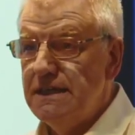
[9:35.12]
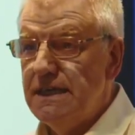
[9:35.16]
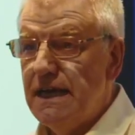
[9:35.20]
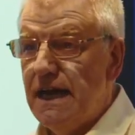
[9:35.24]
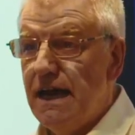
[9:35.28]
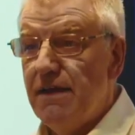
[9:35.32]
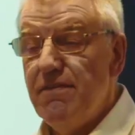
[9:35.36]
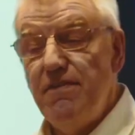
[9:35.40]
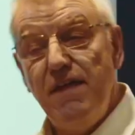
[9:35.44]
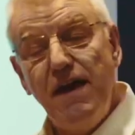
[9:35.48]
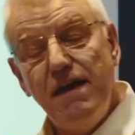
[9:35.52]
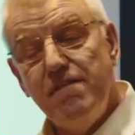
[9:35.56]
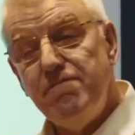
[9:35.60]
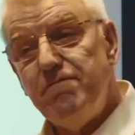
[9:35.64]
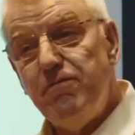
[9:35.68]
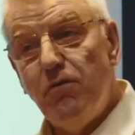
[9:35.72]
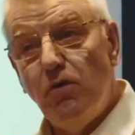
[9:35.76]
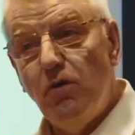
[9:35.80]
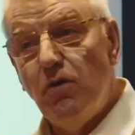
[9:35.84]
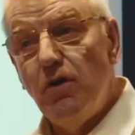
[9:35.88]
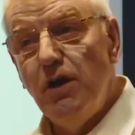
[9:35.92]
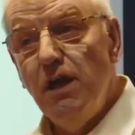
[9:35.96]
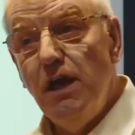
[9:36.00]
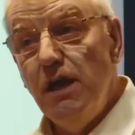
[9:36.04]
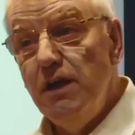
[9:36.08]
And
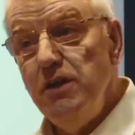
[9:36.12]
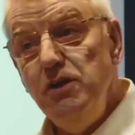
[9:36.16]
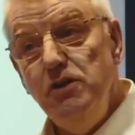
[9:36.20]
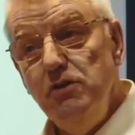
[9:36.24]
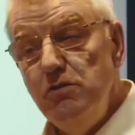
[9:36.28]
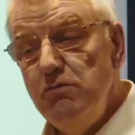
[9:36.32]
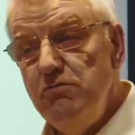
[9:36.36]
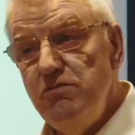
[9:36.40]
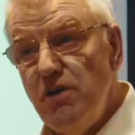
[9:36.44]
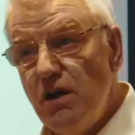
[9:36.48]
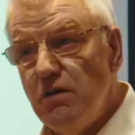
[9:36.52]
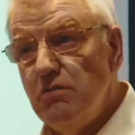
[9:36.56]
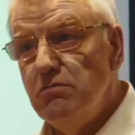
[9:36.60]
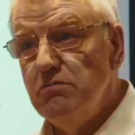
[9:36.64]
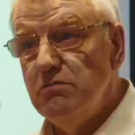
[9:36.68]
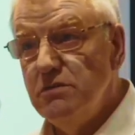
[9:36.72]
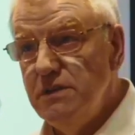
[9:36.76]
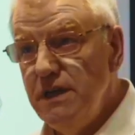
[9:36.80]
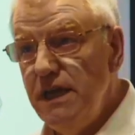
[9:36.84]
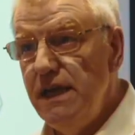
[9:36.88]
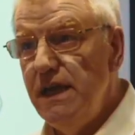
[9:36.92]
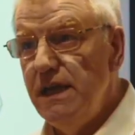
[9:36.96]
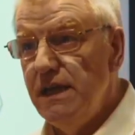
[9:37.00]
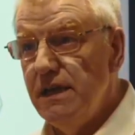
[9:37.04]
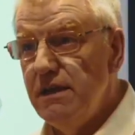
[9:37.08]
therefore, you don't
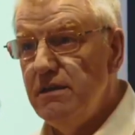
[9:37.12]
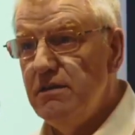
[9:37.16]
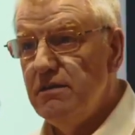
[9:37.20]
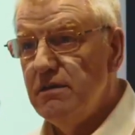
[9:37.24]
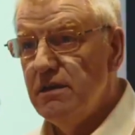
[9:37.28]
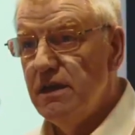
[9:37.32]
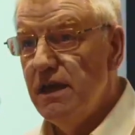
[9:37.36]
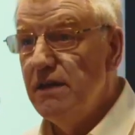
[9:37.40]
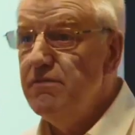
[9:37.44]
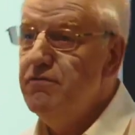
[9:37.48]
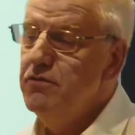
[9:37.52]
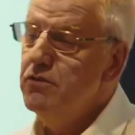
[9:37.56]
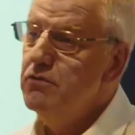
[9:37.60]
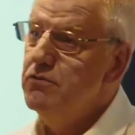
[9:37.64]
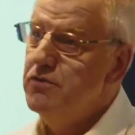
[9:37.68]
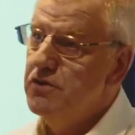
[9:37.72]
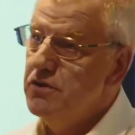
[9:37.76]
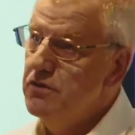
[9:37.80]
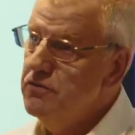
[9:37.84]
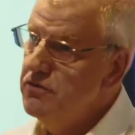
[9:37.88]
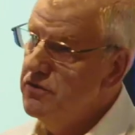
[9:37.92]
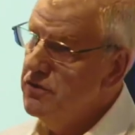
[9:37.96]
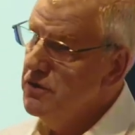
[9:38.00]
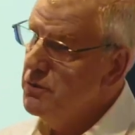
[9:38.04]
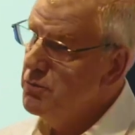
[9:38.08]
need, if you
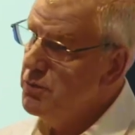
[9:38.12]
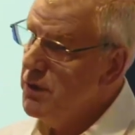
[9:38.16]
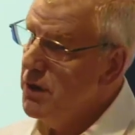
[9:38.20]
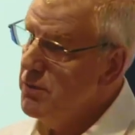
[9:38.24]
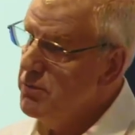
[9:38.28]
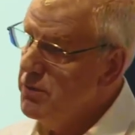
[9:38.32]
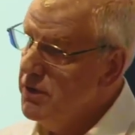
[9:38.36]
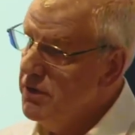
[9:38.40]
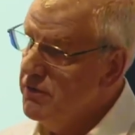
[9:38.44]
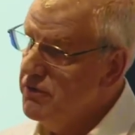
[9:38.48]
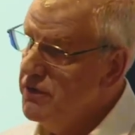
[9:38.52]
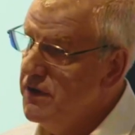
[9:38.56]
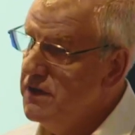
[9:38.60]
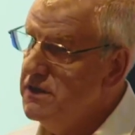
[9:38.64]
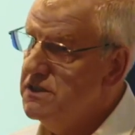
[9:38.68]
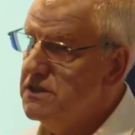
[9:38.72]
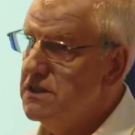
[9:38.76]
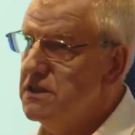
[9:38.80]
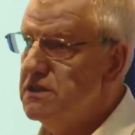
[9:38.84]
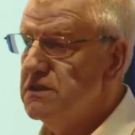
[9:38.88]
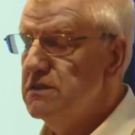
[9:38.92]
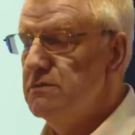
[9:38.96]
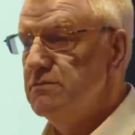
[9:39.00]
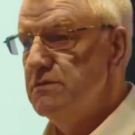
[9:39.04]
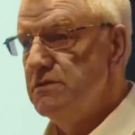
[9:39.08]
choose an appropriate feed
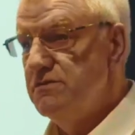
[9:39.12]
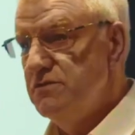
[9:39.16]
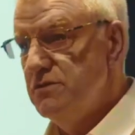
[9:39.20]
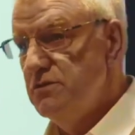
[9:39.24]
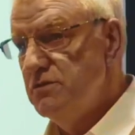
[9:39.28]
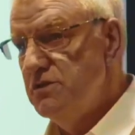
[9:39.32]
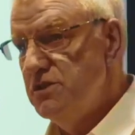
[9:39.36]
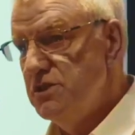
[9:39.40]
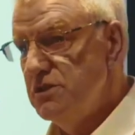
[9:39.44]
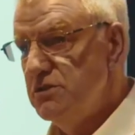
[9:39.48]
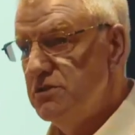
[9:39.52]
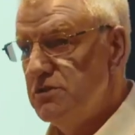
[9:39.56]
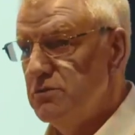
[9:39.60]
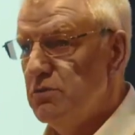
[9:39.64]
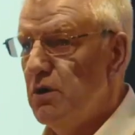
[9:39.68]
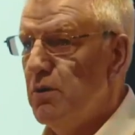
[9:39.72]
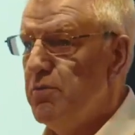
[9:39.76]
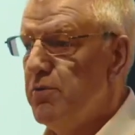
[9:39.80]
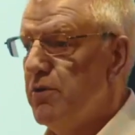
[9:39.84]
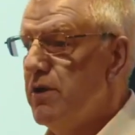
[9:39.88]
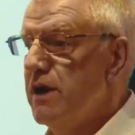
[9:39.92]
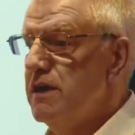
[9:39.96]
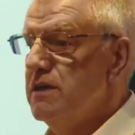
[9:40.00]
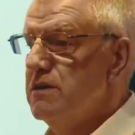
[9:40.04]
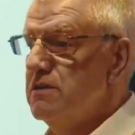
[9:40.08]
system, if you choose to
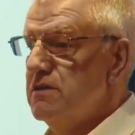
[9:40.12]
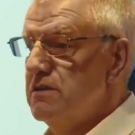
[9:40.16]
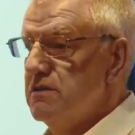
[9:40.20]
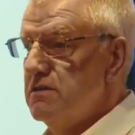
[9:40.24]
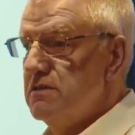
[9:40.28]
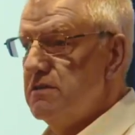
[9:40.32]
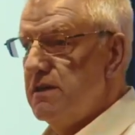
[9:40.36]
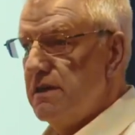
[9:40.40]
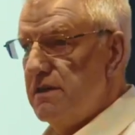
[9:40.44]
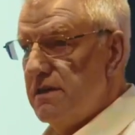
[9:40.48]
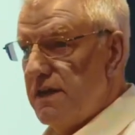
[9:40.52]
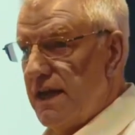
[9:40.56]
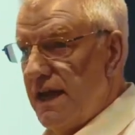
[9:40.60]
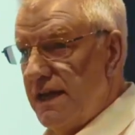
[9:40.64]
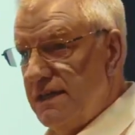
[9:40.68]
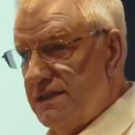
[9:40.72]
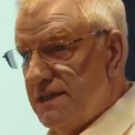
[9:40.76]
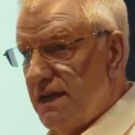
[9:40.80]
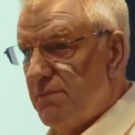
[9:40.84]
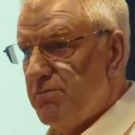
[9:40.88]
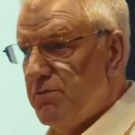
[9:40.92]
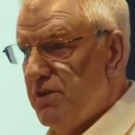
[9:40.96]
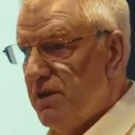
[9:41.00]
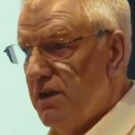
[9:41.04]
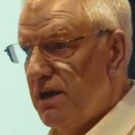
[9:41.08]
operate
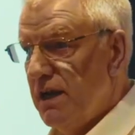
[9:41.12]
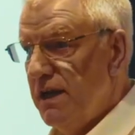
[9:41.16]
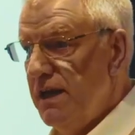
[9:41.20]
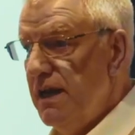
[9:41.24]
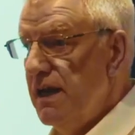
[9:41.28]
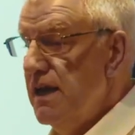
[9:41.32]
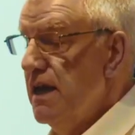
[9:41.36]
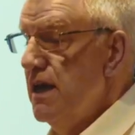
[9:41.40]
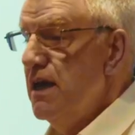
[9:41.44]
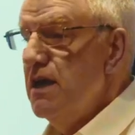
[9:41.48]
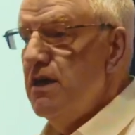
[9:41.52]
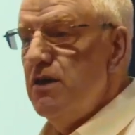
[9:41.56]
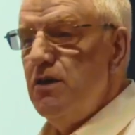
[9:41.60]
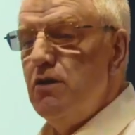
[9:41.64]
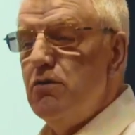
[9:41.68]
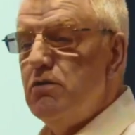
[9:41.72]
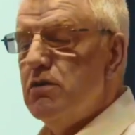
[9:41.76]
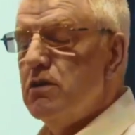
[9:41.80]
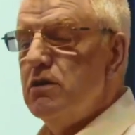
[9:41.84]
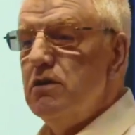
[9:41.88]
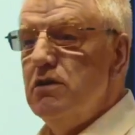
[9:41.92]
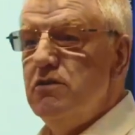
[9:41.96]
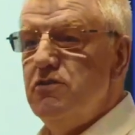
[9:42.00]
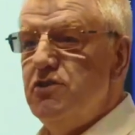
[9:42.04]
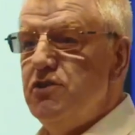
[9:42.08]
aseptically, you
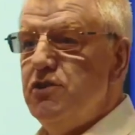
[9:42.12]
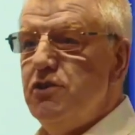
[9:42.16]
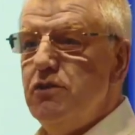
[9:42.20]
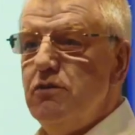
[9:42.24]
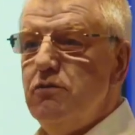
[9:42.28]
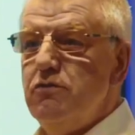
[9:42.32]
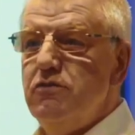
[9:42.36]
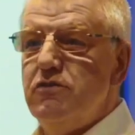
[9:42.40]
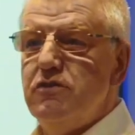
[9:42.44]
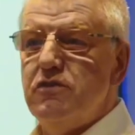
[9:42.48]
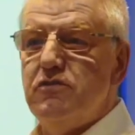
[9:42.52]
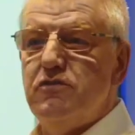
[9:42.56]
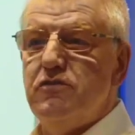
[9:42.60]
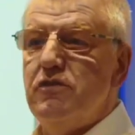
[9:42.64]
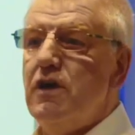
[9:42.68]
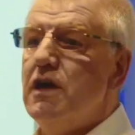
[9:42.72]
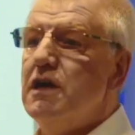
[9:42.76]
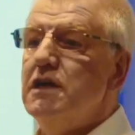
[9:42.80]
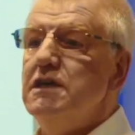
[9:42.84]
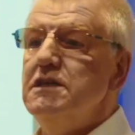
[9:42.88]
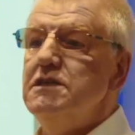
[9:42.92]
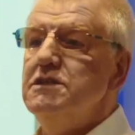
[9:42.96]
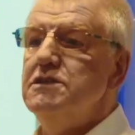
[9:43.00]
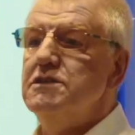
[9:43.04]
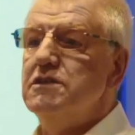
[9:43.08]
can choose the
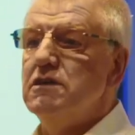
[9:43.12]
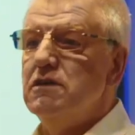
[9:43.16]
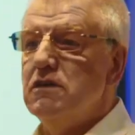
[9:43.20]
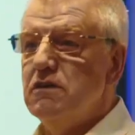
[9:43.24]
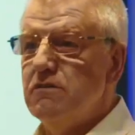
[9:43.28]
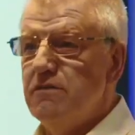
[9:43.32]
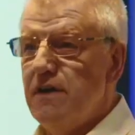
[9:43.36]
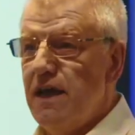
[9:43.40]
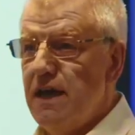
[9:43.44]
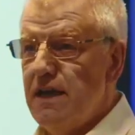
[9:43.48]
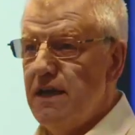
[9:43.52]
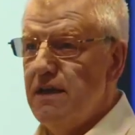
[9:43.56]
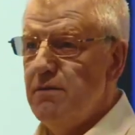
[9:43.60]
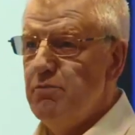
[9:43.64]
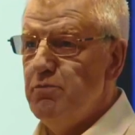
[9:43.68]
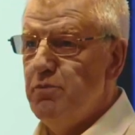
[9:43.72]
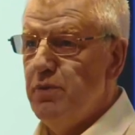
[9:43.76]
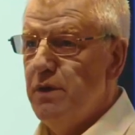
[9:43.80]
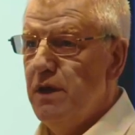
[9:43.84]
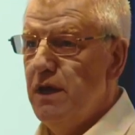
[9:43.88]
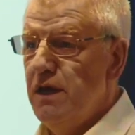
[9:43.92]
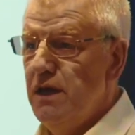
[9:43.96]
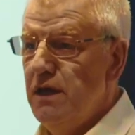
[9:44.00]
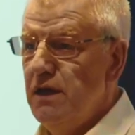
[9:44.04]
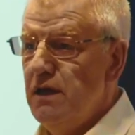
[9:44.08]
size of
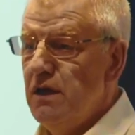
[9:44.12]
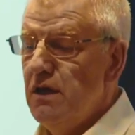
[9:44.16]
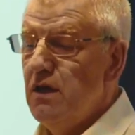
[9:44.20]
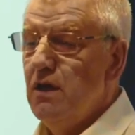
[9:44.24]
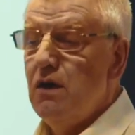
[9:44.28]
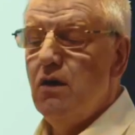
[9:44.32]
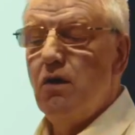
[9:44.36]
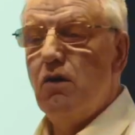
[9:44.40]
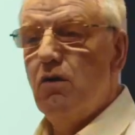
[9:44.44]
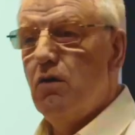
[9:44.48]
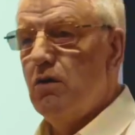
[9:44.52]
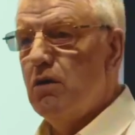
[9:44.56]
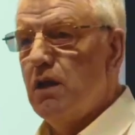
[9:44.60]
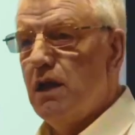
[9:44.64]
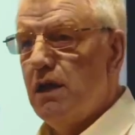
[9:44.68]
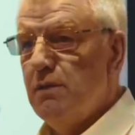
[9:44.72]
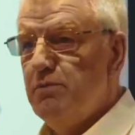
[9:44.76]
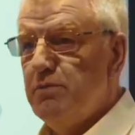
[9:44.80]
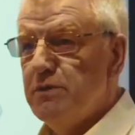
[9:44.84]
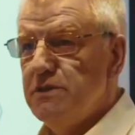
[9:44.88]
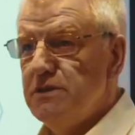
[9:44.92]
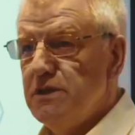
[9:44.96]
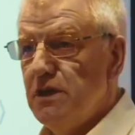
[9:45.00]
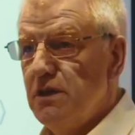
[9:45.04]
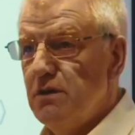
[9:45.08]
LNP or
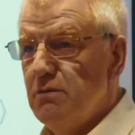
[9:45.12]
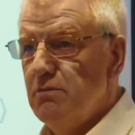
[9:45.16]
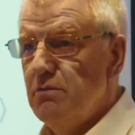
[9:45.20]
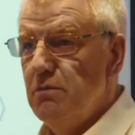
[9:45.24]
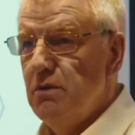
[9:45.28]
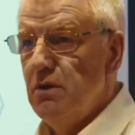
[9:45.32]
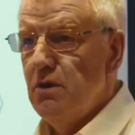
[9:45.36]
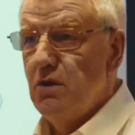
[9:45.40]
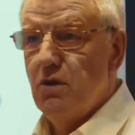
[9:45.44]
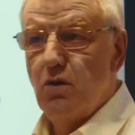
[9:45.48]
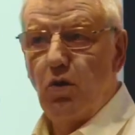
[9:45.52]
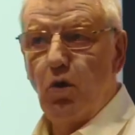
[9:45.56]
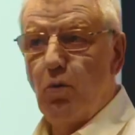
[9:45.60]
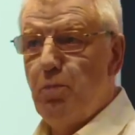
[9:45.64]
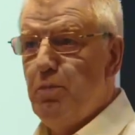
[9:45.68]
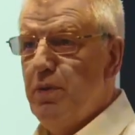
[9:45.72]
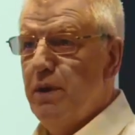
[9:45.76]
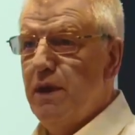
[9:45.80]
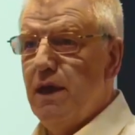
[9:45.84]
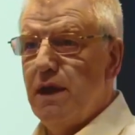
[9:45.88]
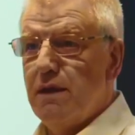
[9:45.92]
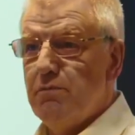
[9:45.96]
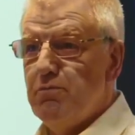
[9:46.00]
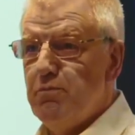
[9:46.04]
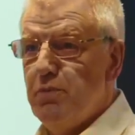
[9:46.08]
liposome or
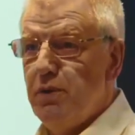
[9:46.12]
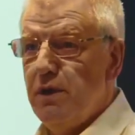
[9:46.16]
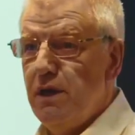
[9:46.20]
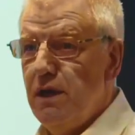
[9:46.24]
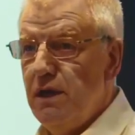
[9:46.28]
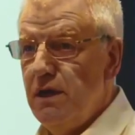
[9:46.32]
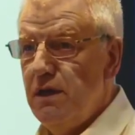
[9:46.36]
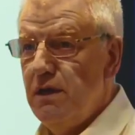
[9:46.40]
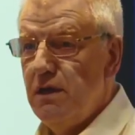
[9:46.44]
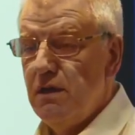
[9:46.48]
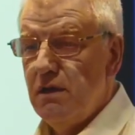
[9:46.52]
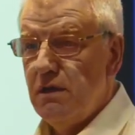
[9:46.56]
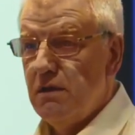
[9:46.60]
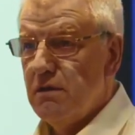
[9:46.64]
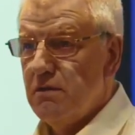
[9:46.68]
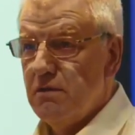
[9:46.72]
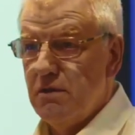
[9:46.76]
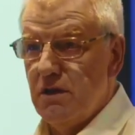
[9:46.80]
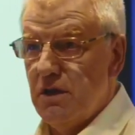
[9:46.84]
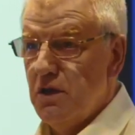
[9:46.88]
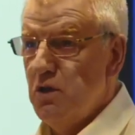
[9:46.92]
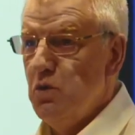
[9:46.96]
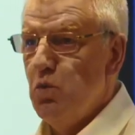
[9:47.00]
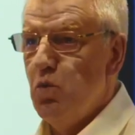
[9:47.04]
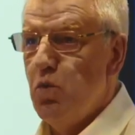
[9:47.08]
PNP
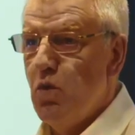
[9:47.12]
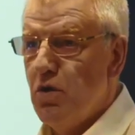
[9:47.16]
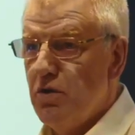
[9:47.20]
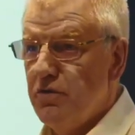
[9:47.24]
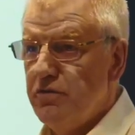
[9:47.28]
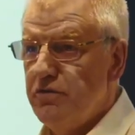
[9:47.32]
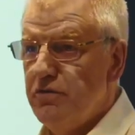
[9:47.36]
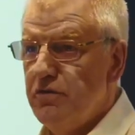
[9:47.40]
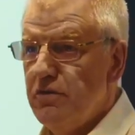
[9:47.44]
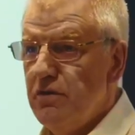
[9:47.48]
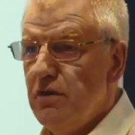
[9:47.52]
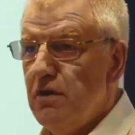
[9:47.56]
that you want,